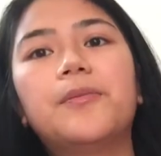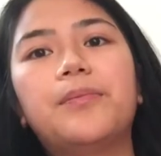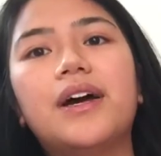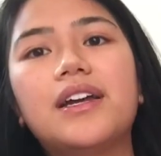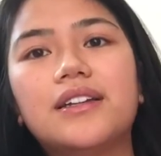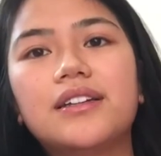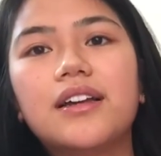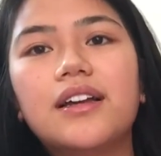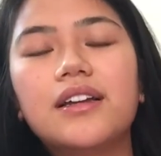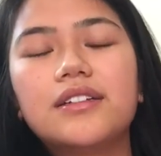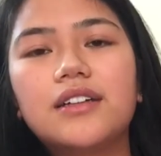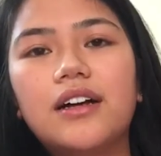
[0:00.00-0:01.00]
But
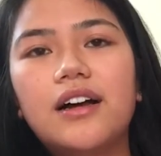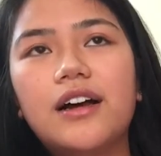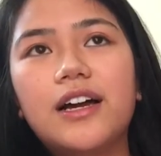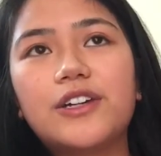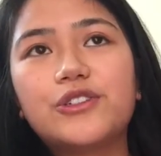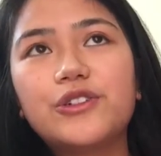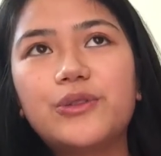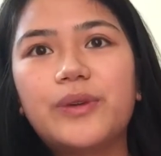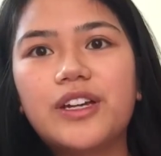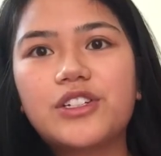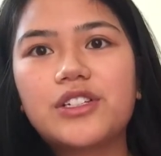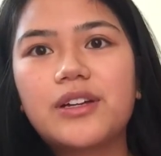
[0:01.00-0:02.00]
I do
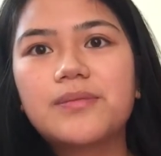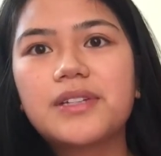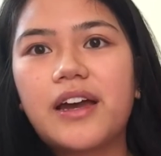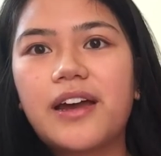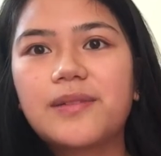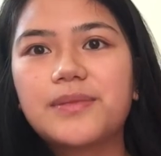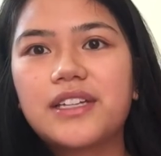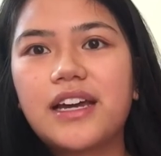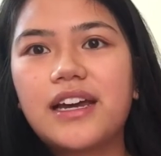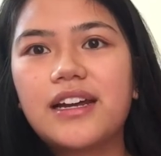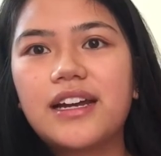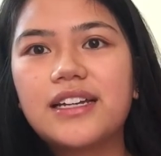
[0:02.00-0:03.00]
wish sometimes that